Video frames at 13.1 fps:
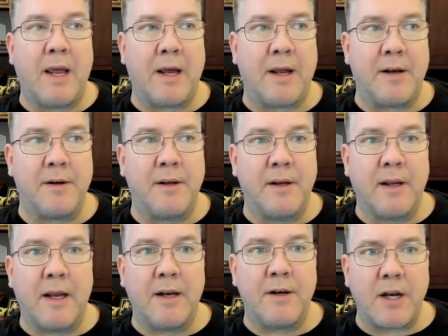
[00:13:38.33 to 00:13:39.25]
And
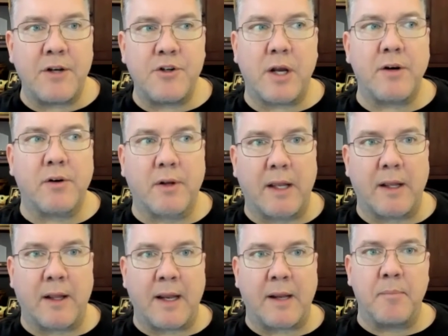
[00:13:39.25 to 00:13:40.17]
I
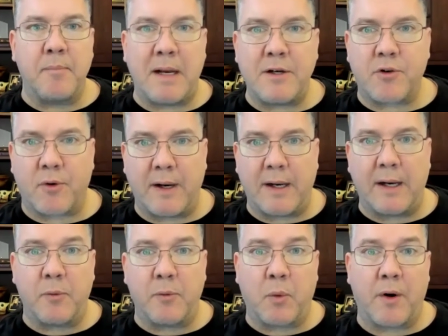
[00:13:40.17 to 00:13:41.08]
generally like
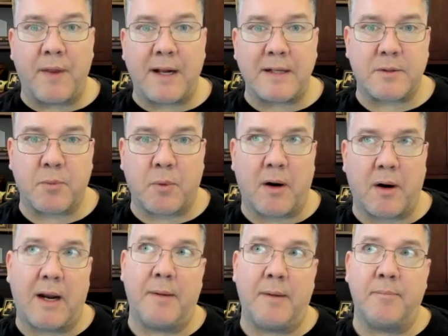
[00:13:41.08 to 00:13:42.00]
mentoring, and that's
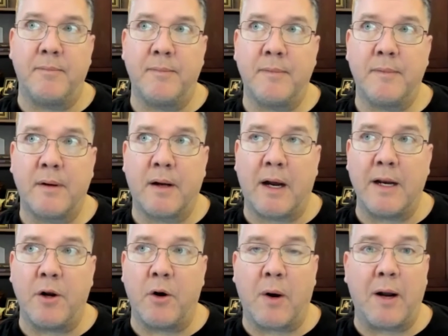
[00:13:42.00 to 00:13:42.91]
where
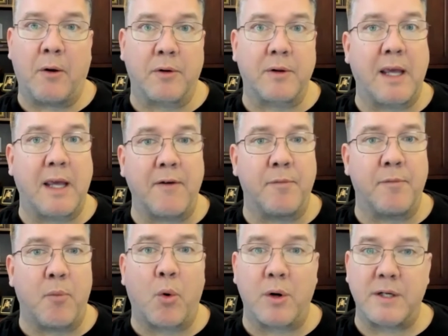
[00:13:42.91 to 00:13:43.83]
I know I'll
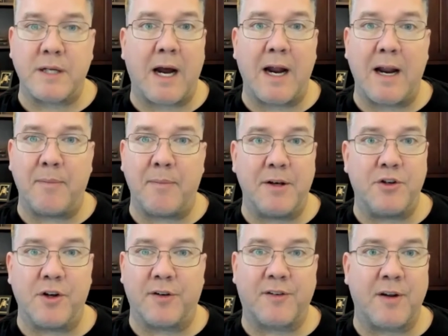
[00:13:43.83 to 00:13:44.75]
give more time
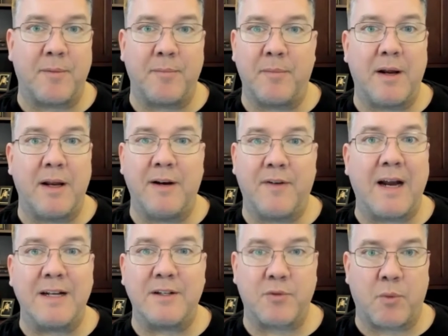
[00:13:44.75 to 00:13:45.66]
than just some
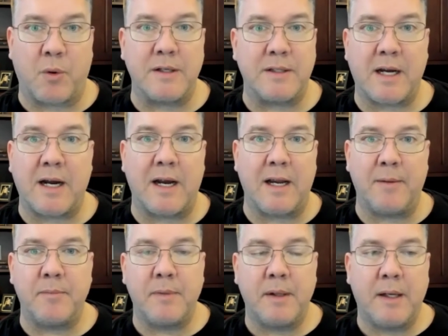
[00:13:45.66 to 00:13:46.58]
advice one
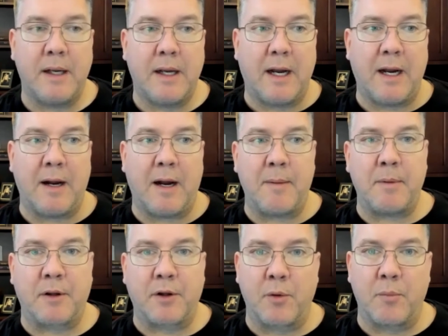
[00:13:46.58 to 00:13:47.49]
time.
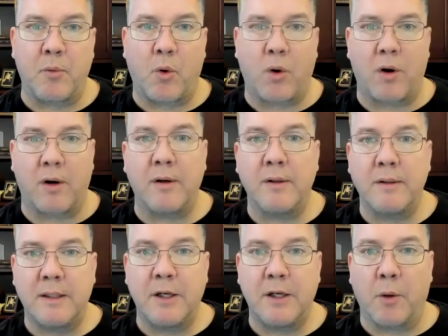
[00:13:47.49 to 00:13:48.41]
I'm a little
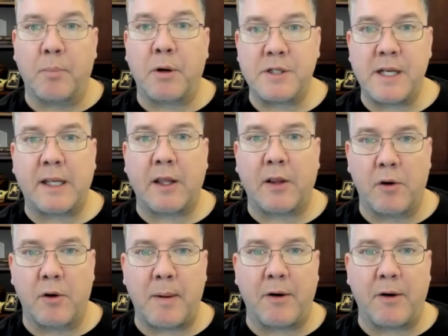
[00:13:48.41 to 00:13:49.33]
more, you know,
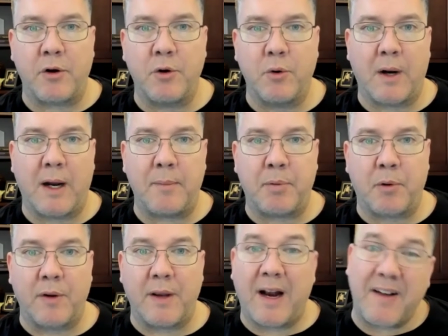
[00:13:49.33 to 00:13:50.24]
particular about who I
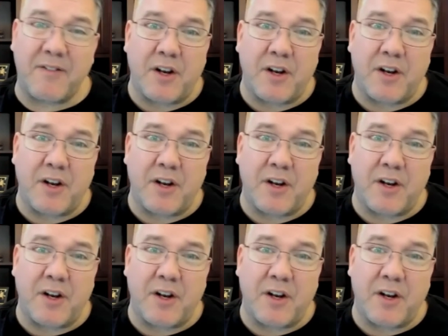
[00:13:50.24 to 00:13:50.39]
pull in.